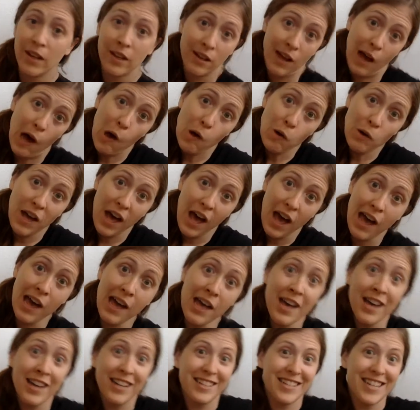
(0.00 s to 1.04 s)
Okay,
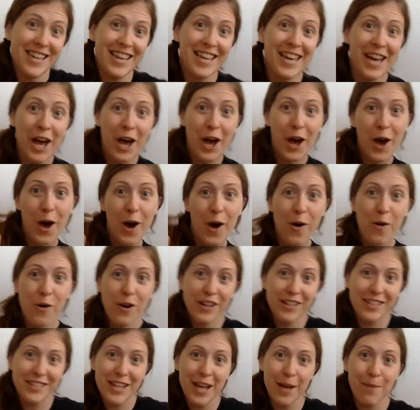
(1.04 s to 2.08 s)
D O
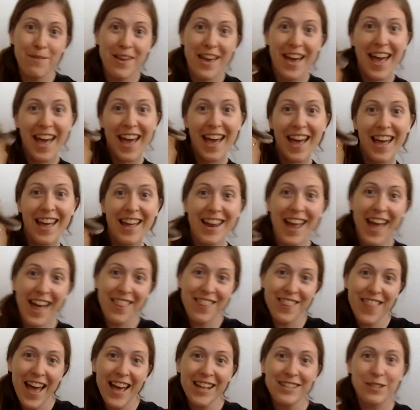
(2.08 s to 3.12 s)
W N, and
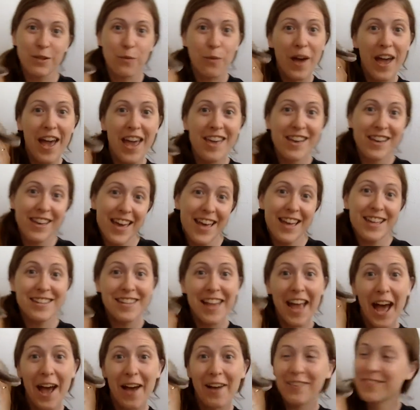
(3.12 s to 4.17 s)
that's the way you get
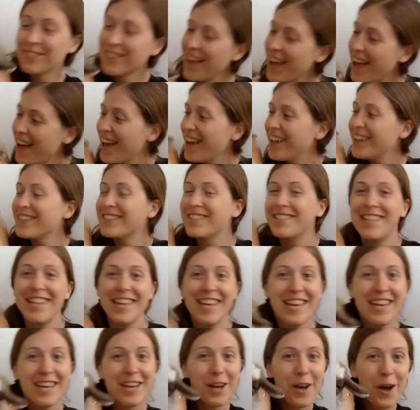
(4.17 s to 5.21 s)
down.
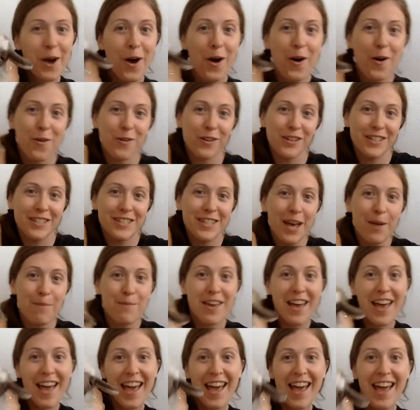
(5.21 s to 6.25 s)
D O W
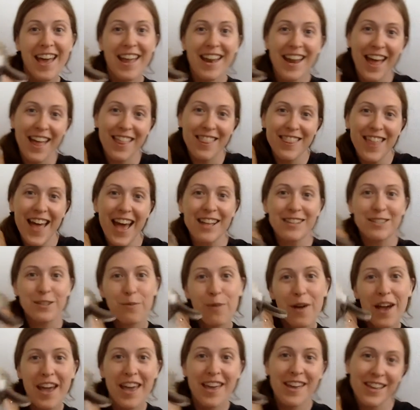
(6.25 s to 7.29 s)
N, and that's the
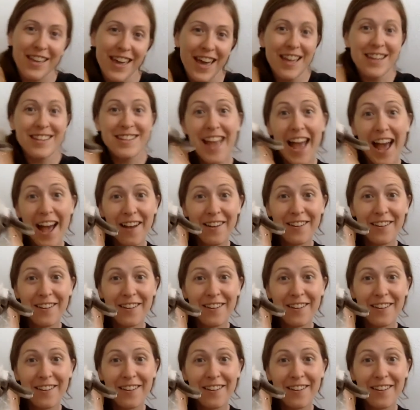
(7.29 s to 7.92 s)
way you get down.